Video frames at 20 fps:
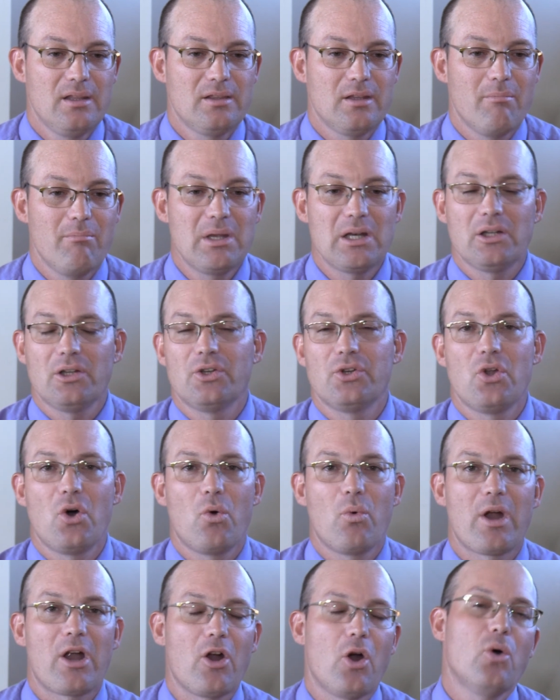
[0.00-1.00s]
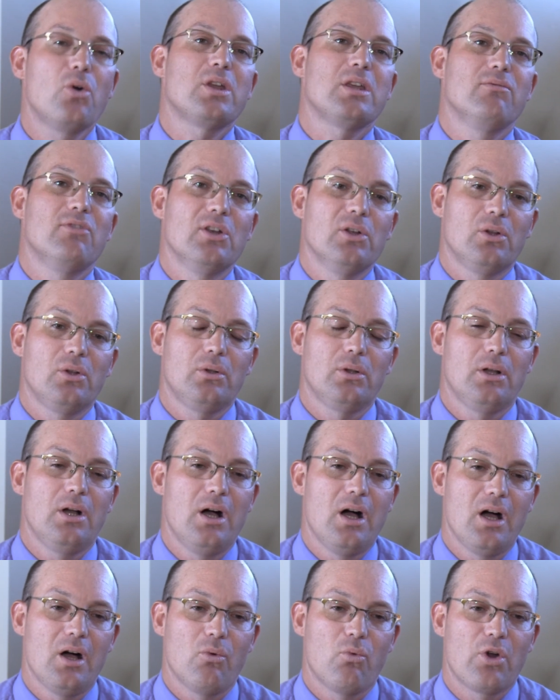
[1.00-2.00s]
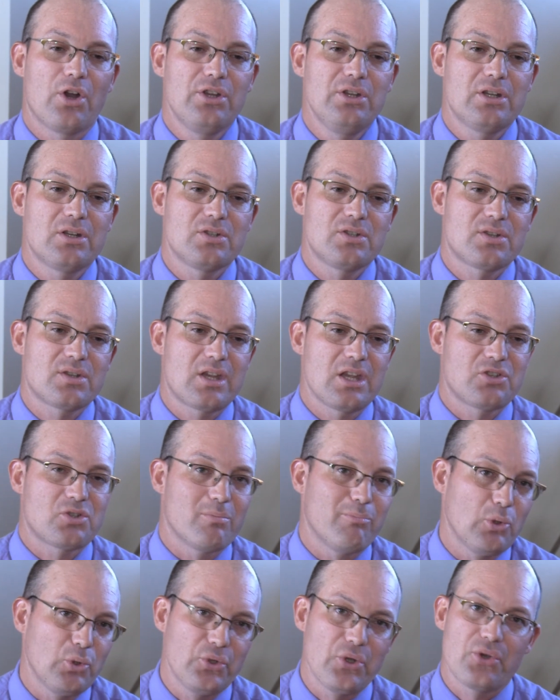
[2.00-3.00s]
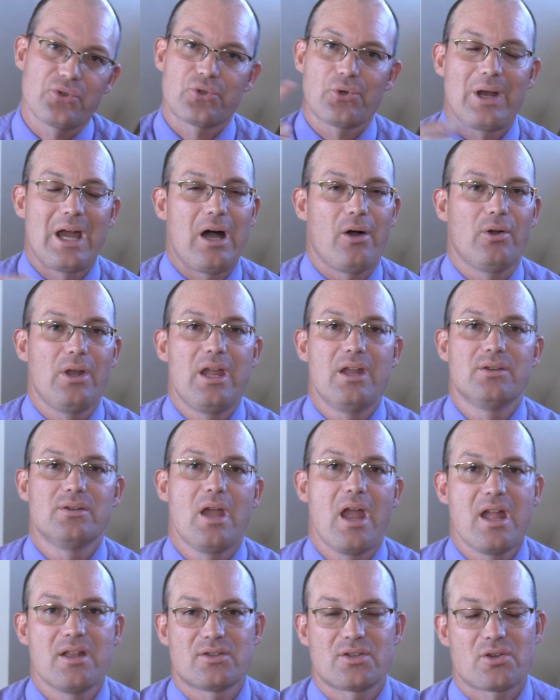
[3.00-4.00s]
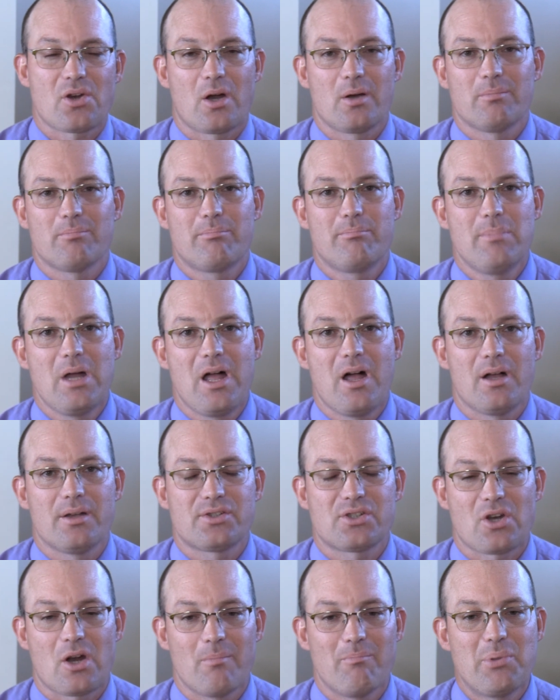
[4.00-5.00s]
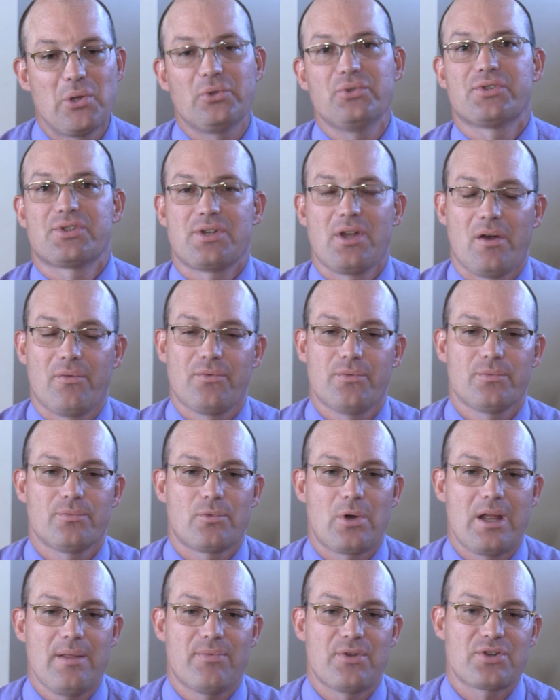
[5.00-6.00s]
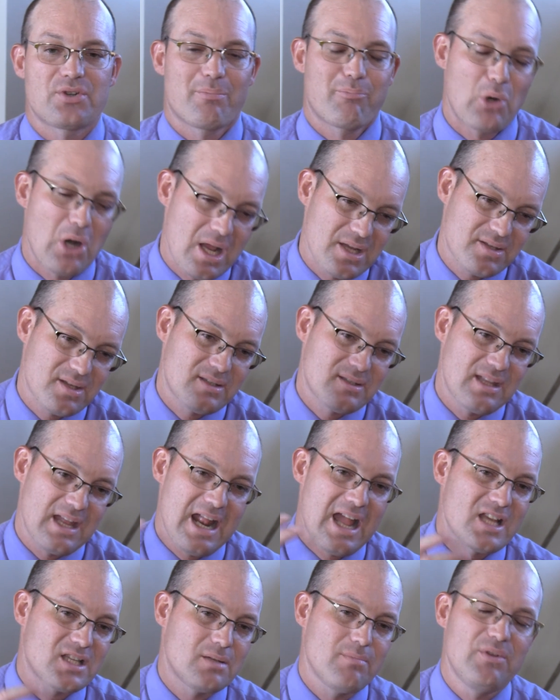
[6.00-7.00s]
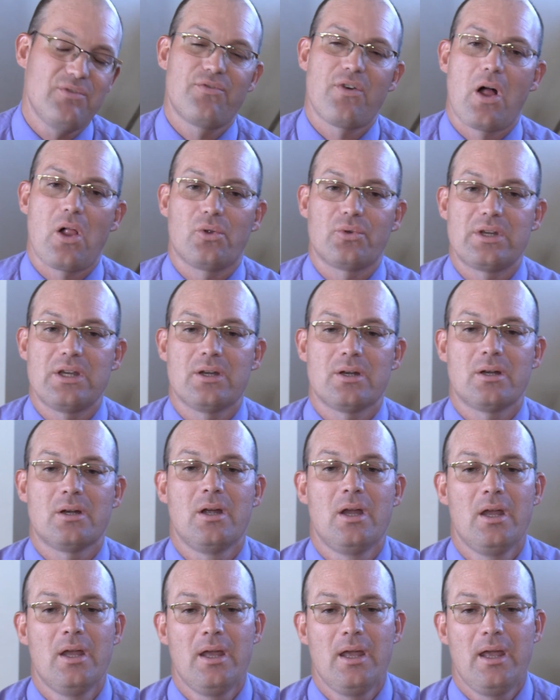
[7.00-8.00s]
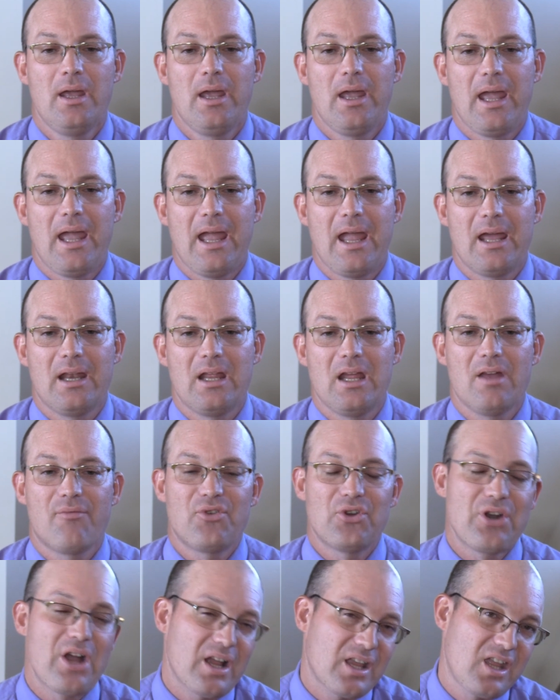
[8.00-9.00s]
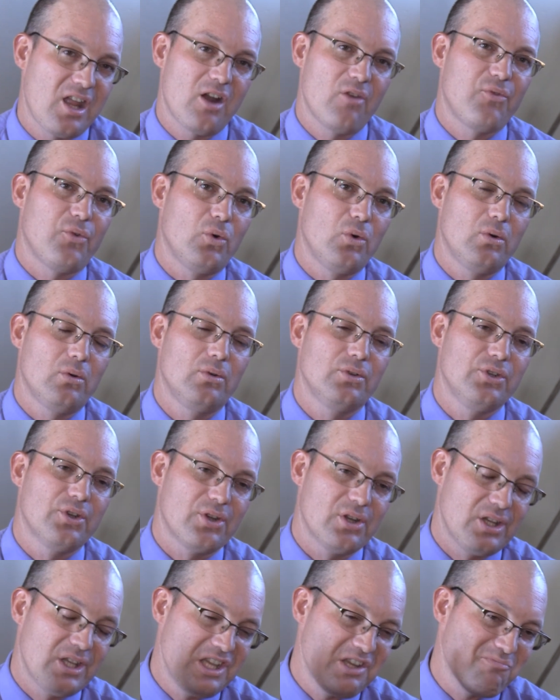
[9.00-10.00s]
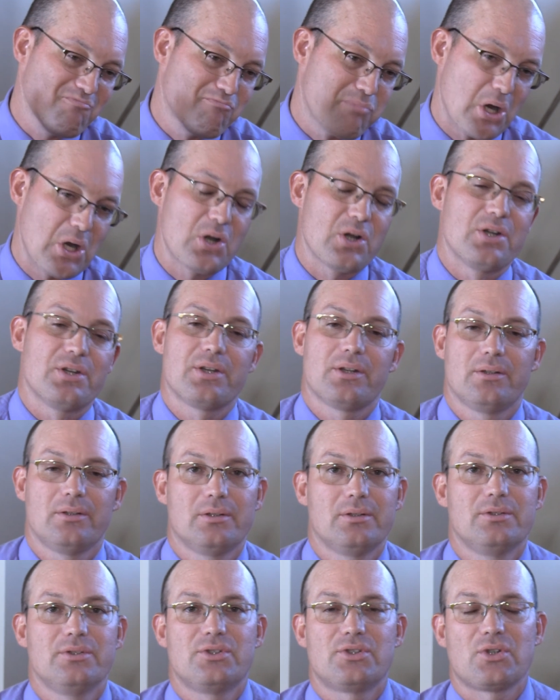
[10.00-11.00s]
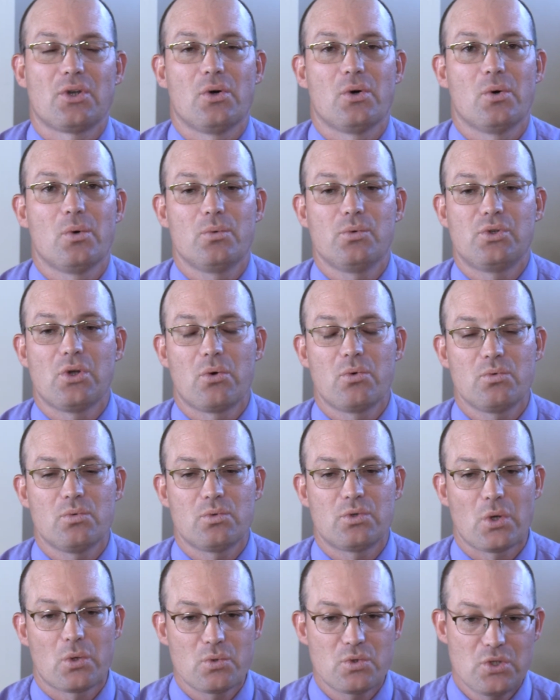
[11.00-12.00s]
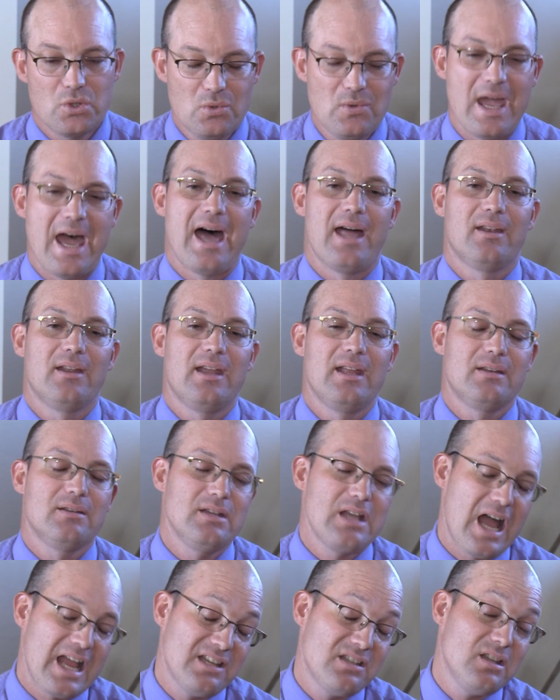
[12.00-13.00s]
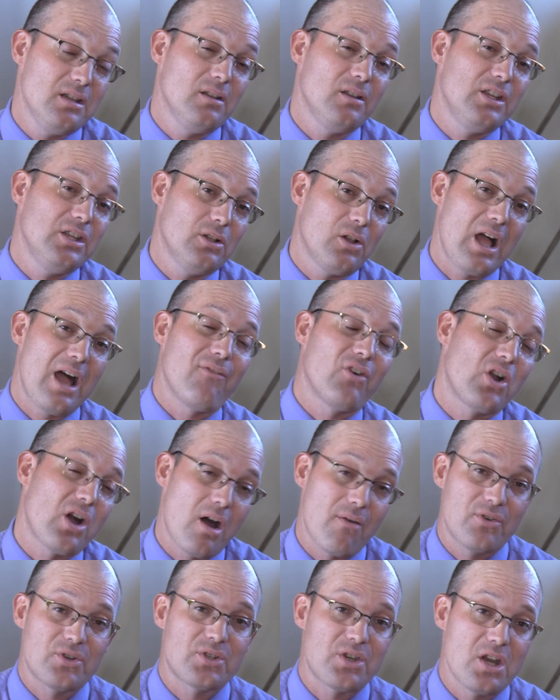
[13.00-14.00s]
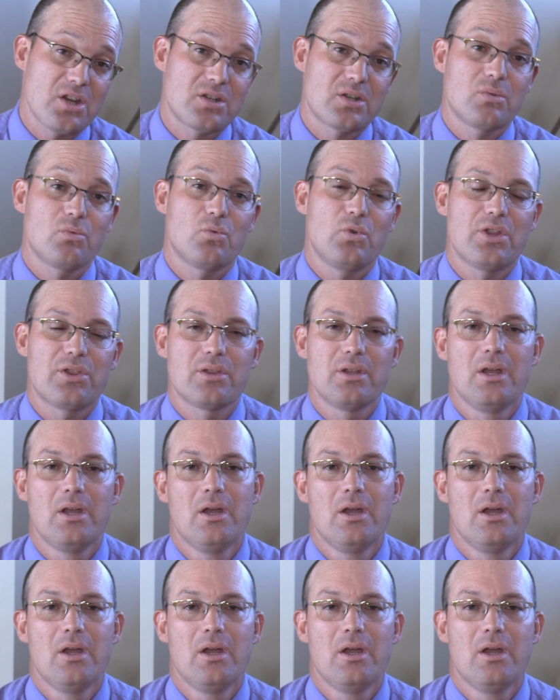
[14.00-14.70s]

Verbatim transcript: the middle of nowhere Okieville uh, where you can just get your bulldozer out and and start uh, start building stuff. Right? There's a process that has to be followed here, and if you're not careful, you're going to get burned. So don't don't do that. And ideally, you'll have a conversation with